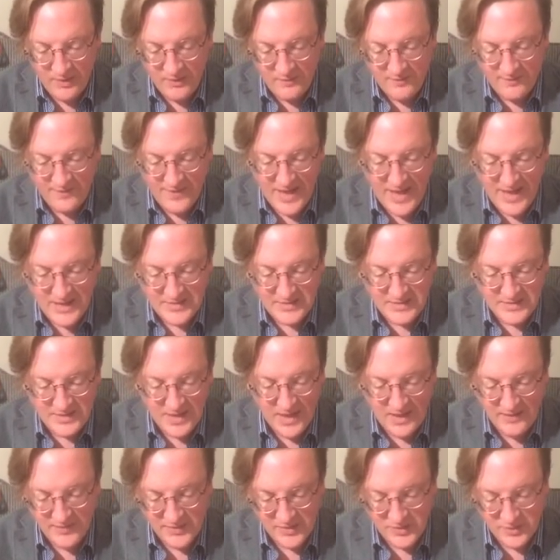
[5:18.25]
Fast
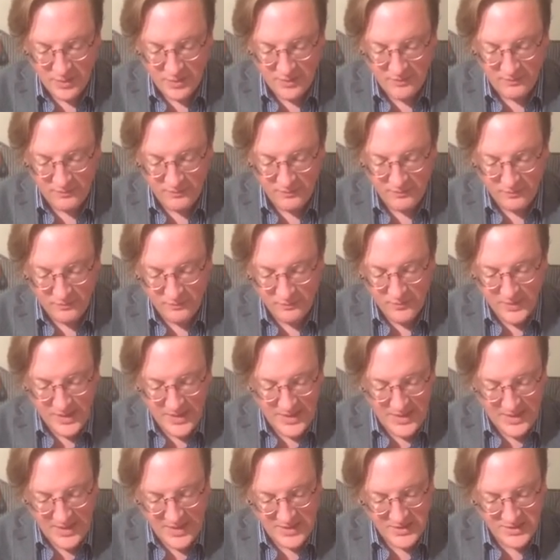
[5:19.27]
gave a sort of
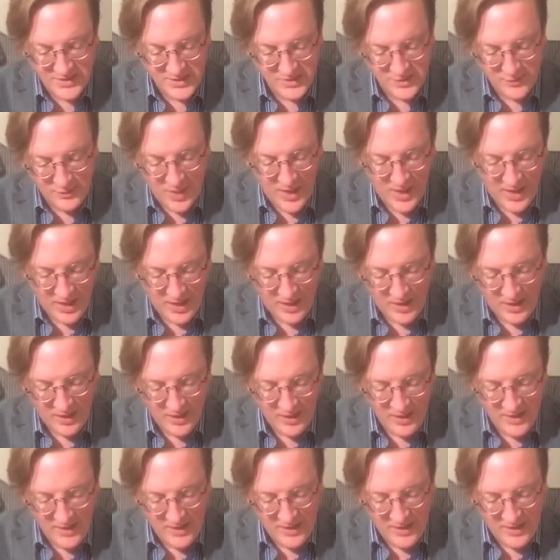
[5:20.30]
wriggling sway,